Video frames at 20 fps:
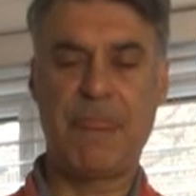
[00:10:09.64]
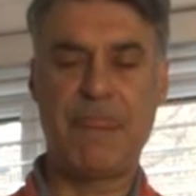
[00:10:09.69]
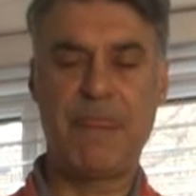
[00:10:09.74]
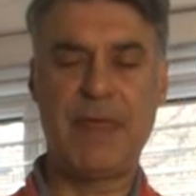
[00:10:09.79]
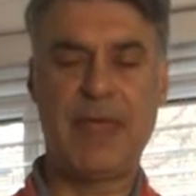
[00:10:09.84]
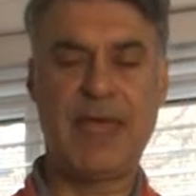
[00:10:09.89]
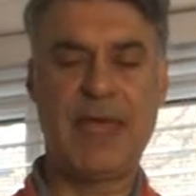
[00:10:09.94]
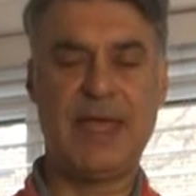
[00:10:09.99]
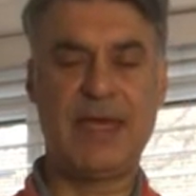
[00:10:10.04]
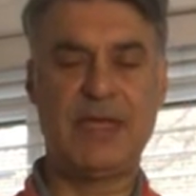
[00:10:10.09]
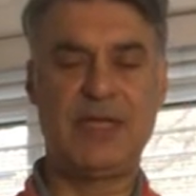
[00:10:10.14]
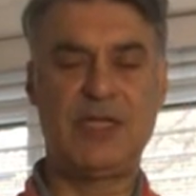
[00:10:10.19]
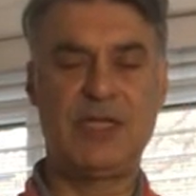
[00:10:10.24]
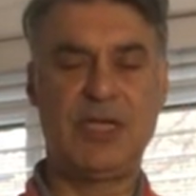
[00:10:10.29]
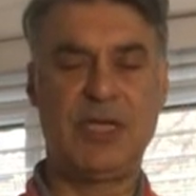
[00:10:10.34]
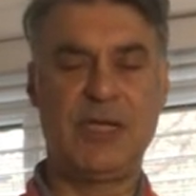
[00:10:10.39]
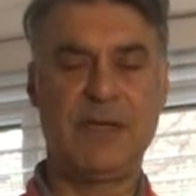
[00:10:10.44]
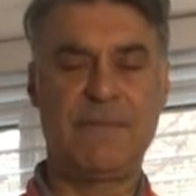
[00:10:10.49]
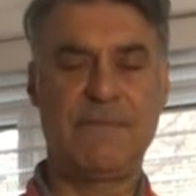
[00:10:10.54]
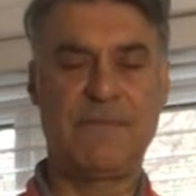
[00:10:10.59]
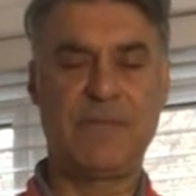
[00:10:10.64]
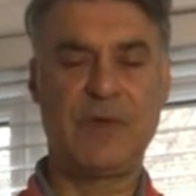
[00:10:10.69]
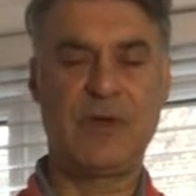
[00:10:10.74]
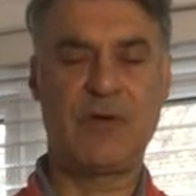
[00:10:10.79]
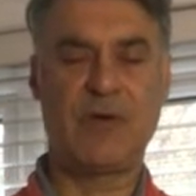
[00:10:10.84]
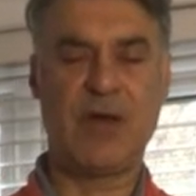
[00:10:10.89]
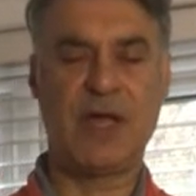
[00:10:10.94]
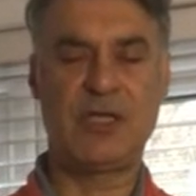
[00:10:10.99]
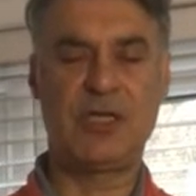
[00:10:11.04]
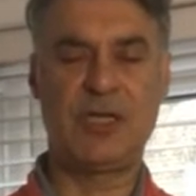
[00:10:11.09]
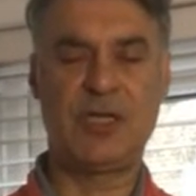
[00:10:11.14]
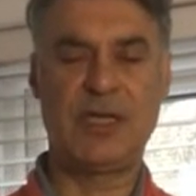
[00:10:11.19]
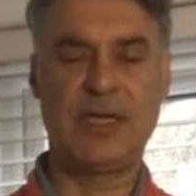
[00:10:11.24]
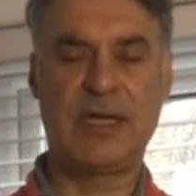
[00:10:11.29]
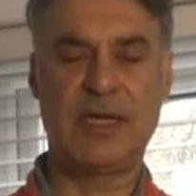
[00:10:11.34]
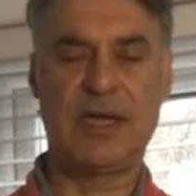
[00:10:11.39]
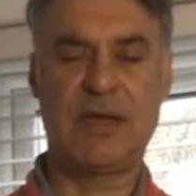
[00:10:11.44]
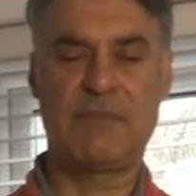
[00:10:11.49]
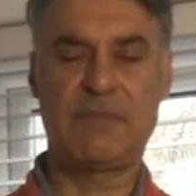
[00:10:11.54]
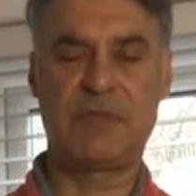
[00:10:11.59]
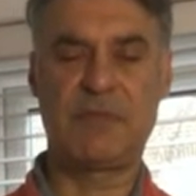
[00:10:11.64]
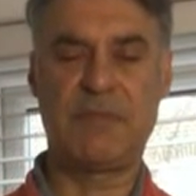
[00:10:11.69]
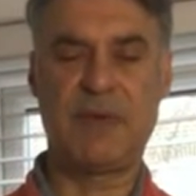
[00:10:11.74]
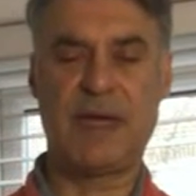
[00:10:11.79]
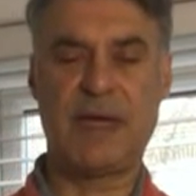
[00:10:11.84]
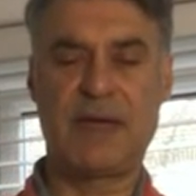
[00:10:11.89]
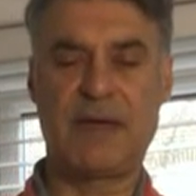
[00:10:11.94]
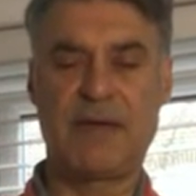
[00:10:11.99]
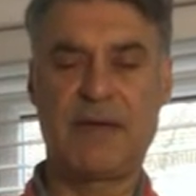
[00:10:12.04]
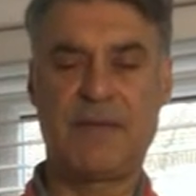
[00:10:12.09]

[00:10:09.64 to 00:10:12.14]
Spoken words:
The energy gradually comes back.